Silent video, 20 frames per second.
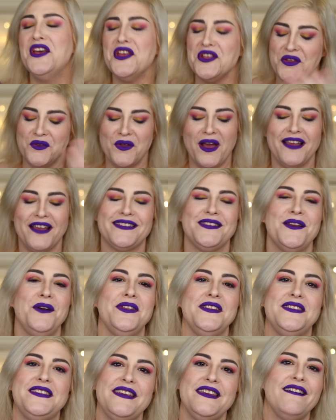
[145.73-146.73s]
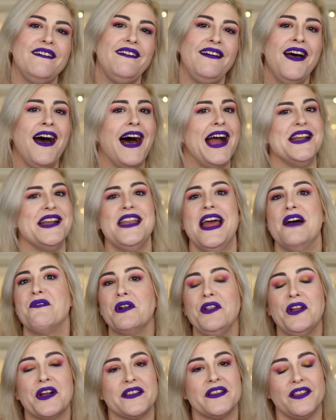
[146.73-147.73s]
You guys know the deal, I never
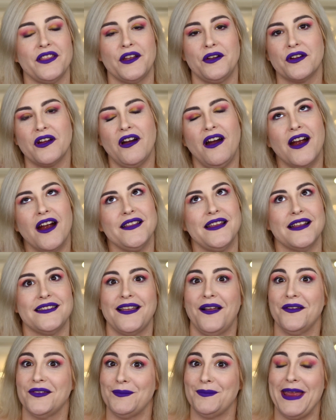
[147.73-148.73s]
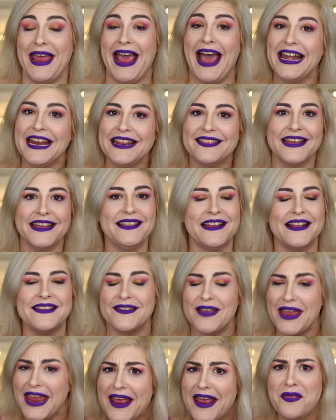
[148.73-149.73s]
look at the little card that tells me anything
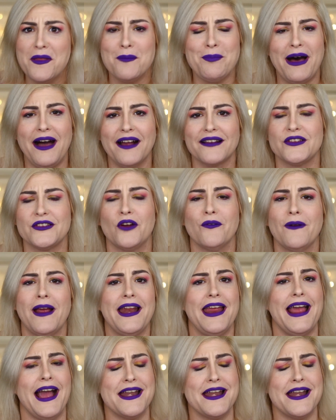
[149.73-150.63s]
that's in the box already,